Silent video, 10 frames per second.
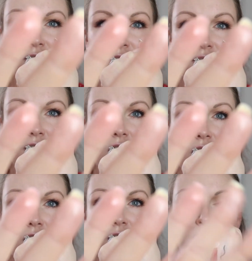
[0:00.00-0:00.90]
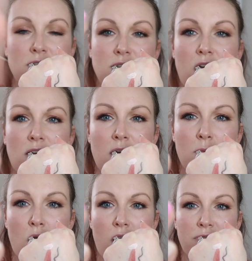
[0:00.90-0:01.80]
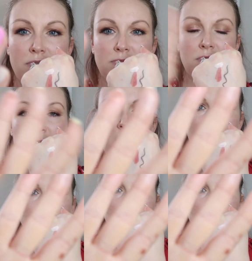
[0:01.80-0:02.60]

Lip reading: does not come off. My hands are